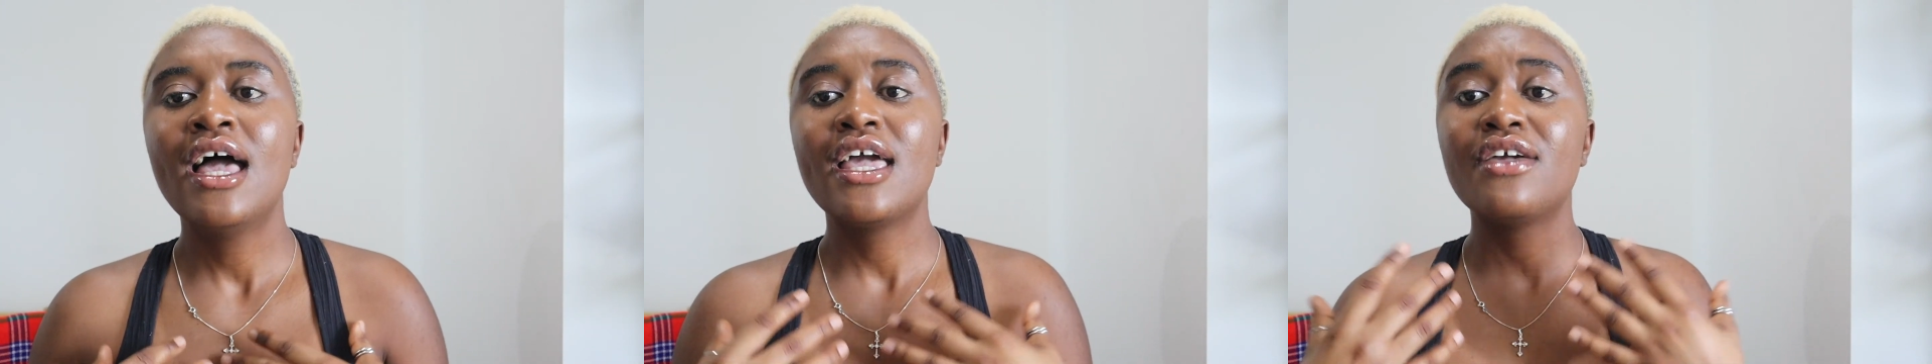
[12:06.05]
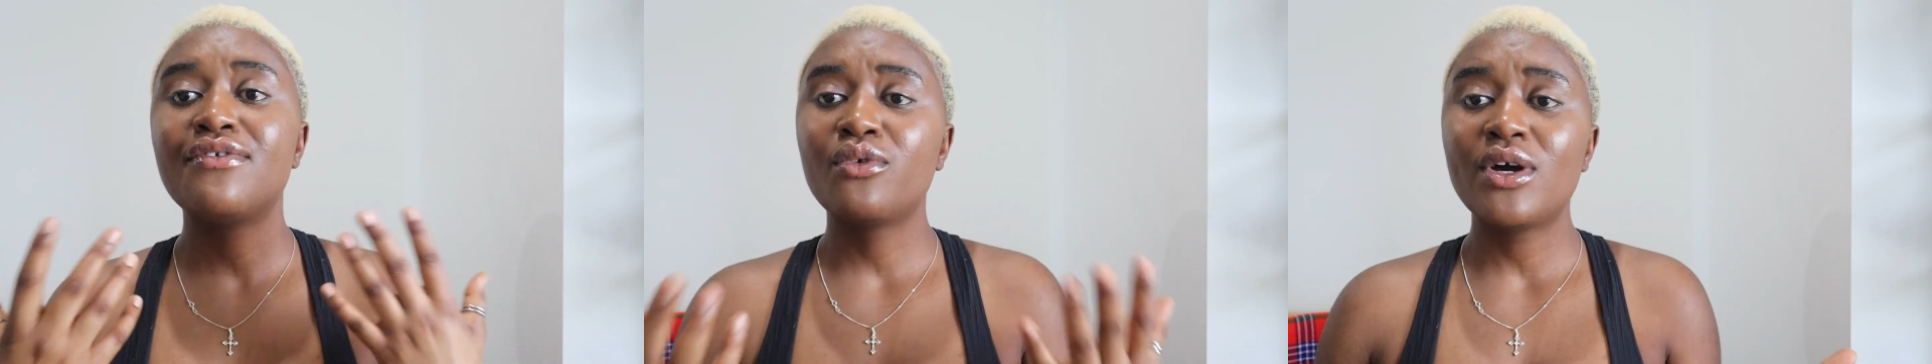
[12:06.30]

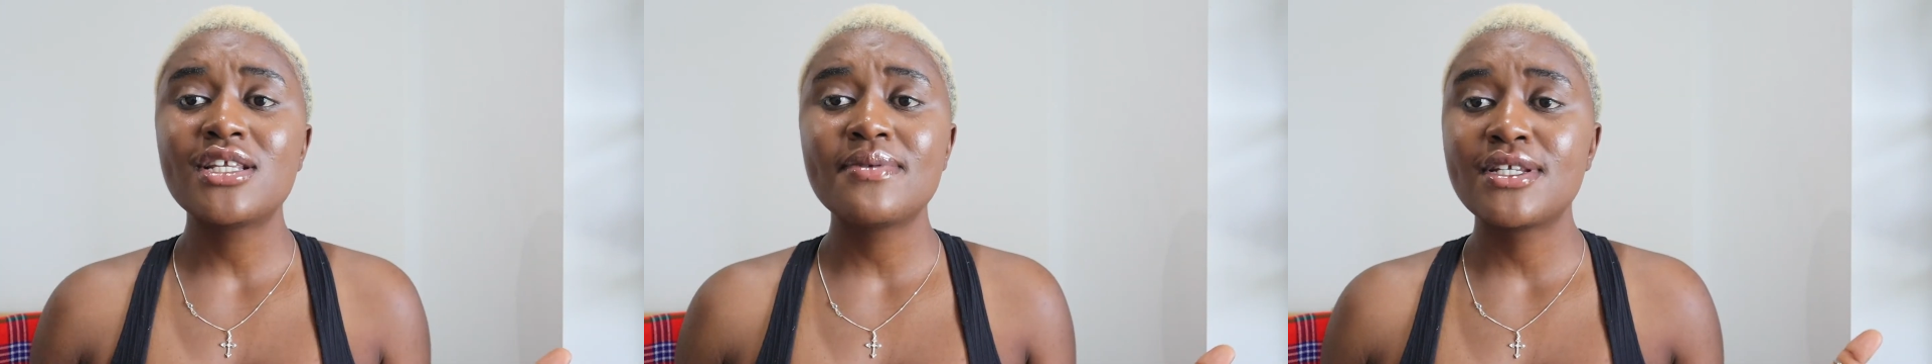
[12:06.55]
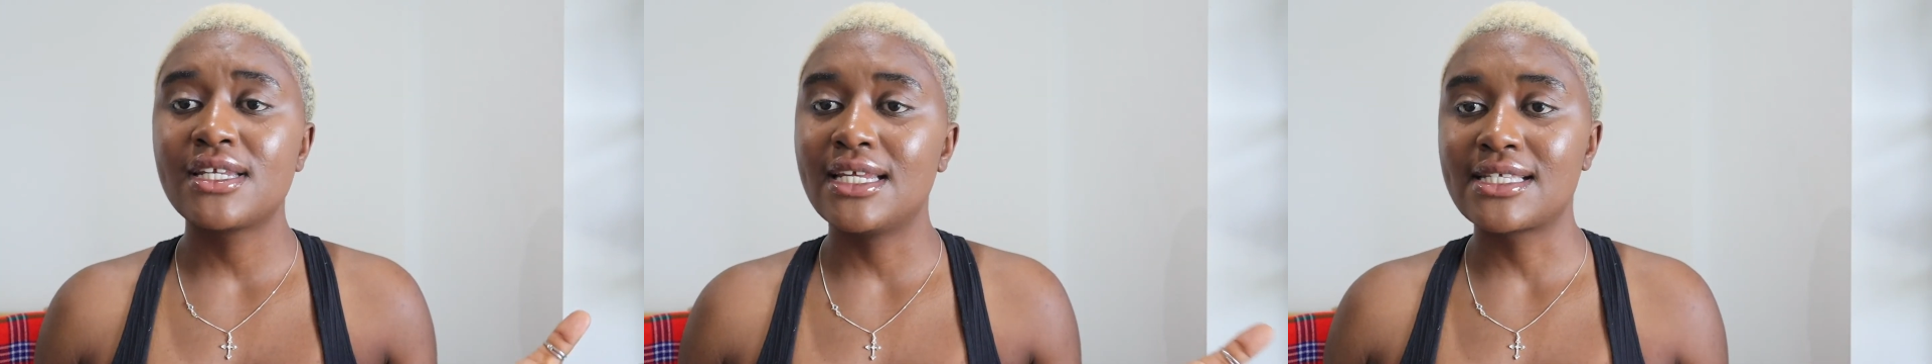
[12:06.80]
If you want
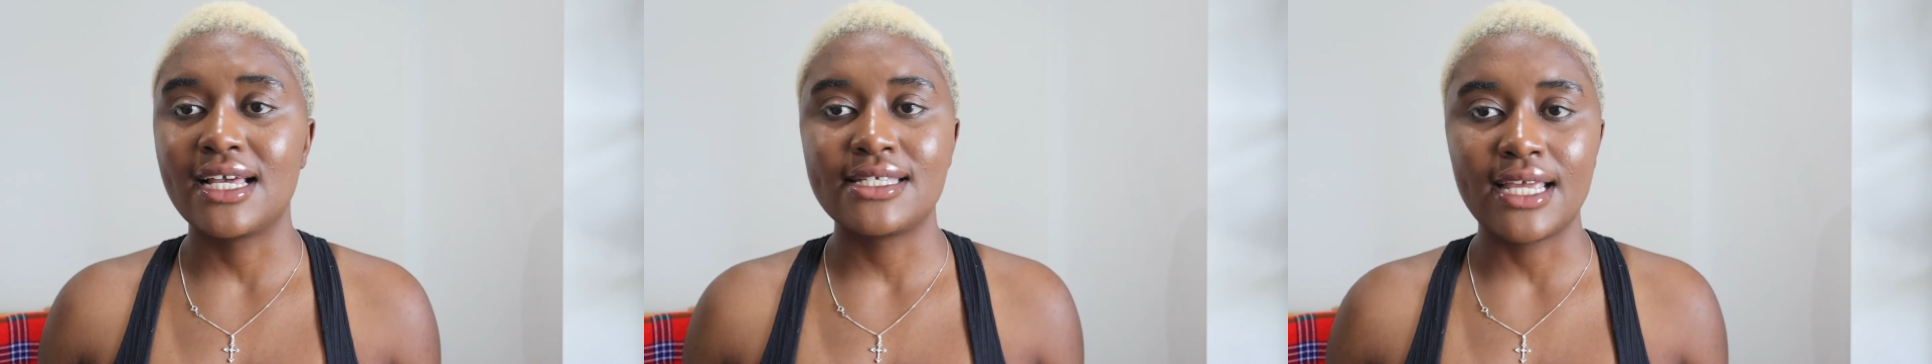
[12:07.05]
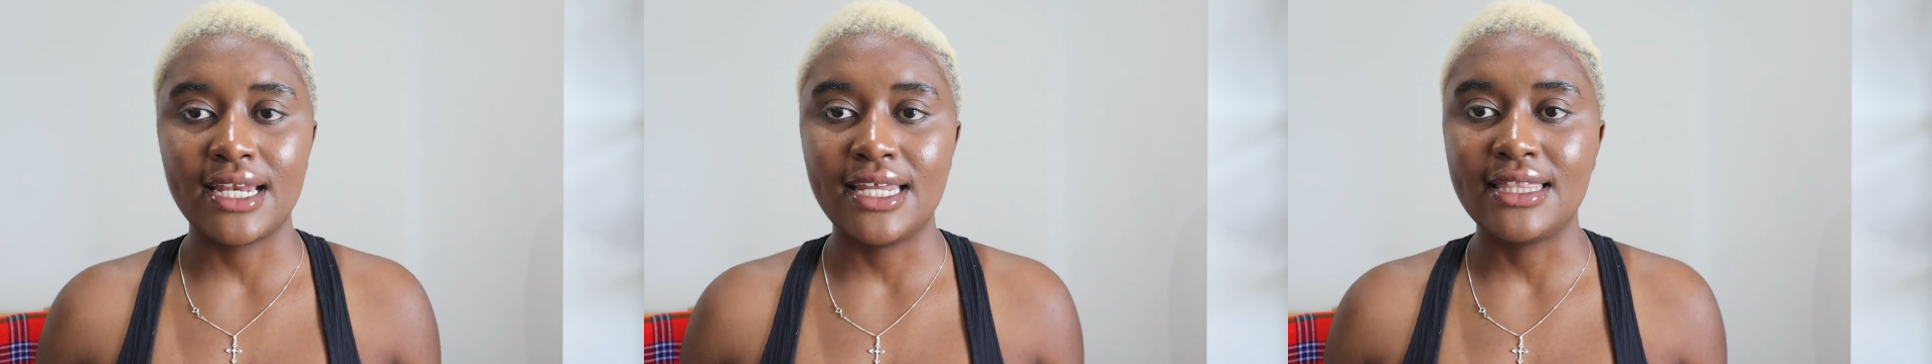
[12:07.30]
me to
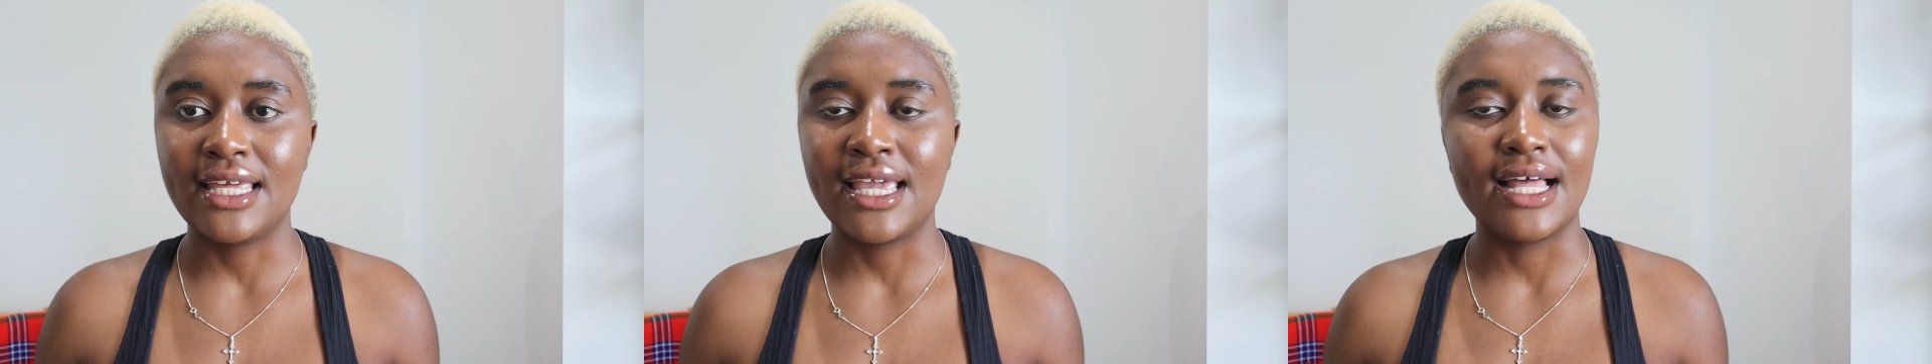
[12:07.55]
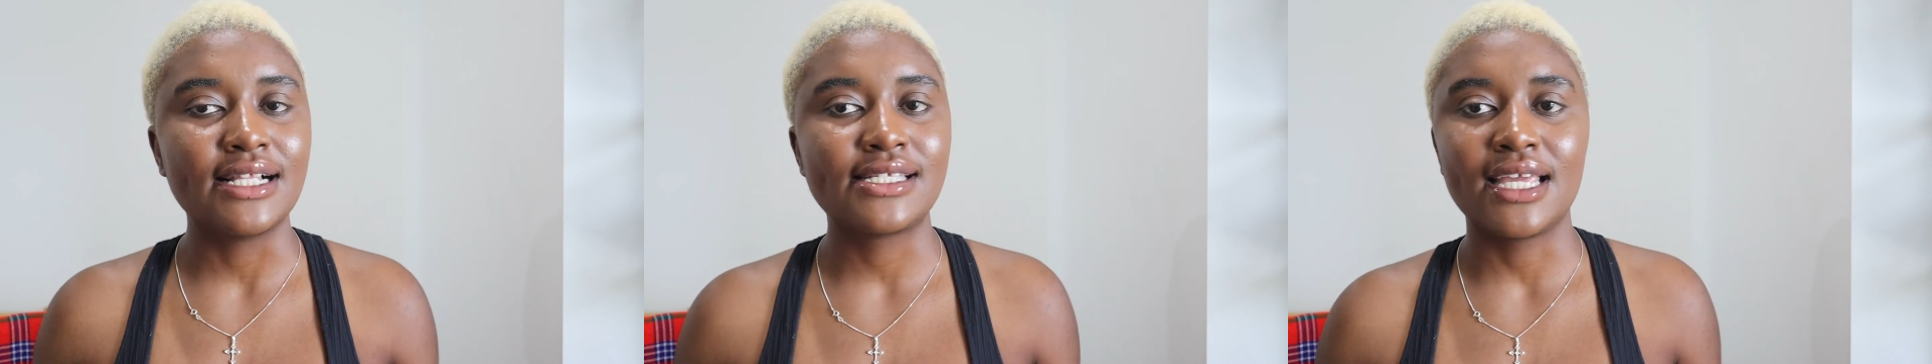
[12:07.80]
discuss anything
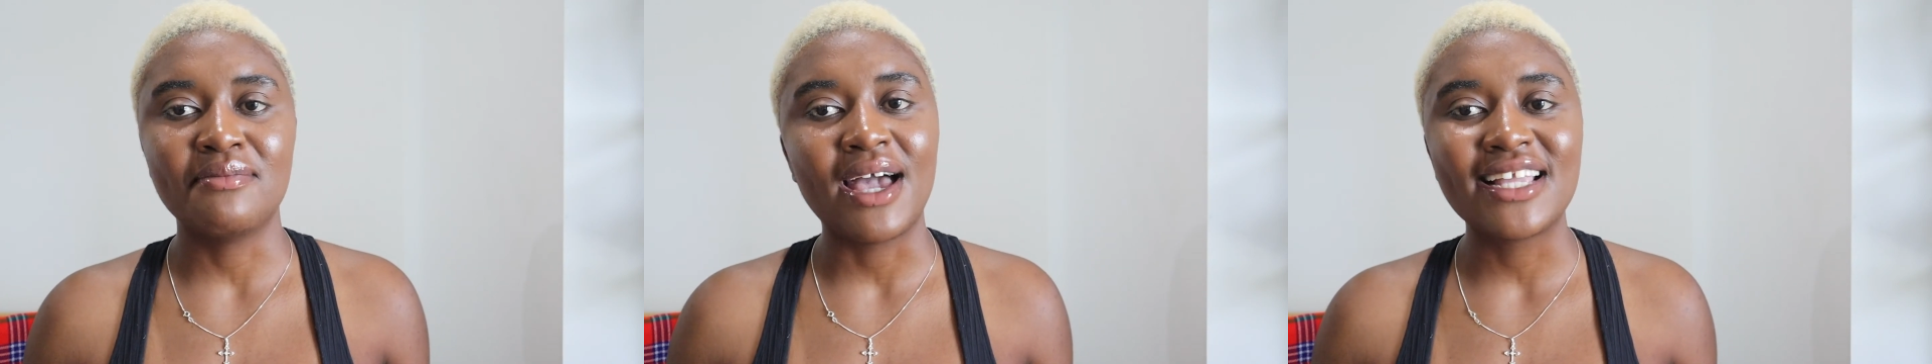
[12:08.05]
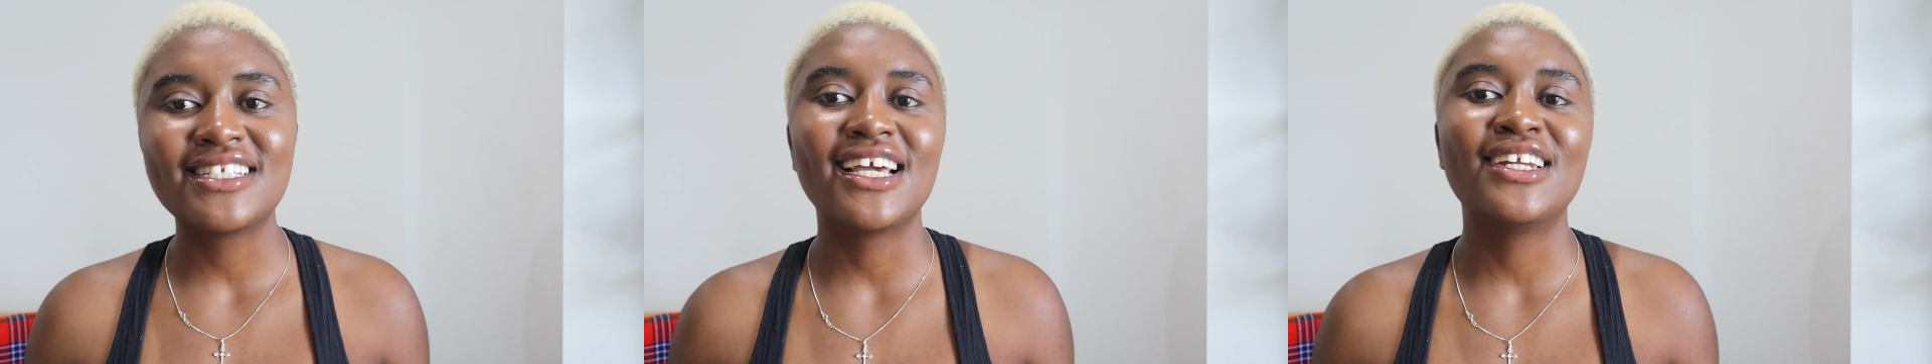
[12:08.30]
else in
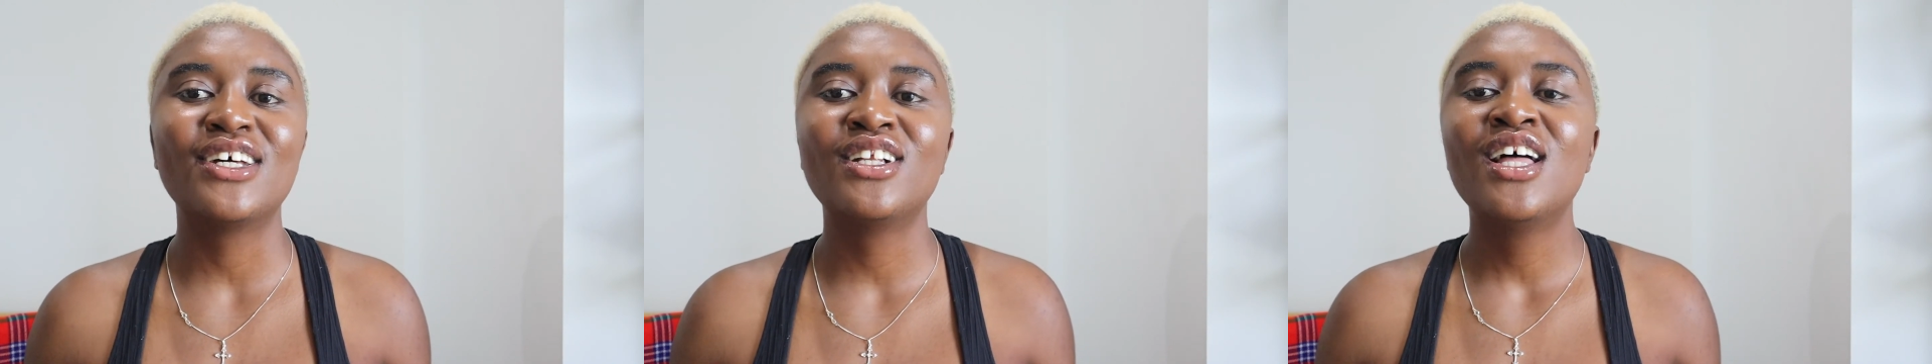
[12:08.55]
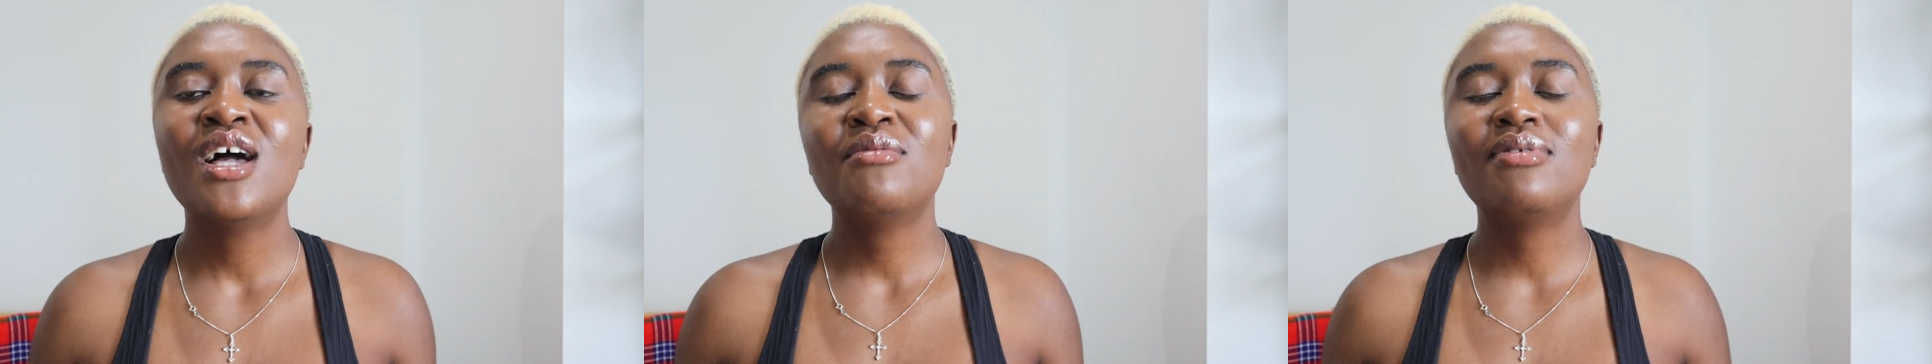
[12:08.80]
my channel,